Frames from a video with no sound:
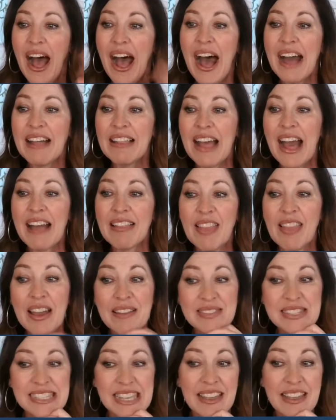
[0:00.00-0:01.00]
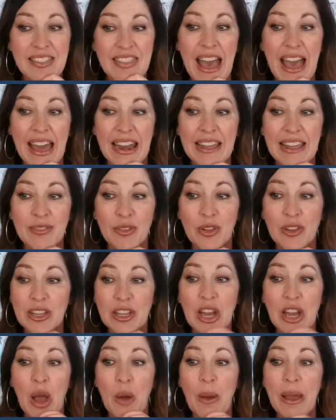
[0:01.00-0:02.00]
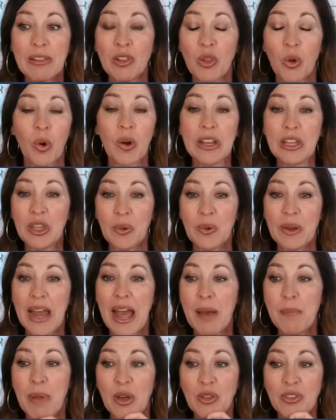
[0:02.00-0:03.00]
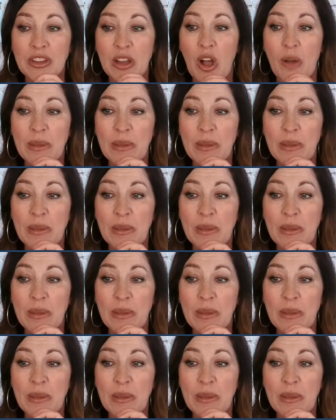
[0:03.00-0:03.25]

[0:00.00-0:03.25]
I love seeing that. And and Lori, you and I both know.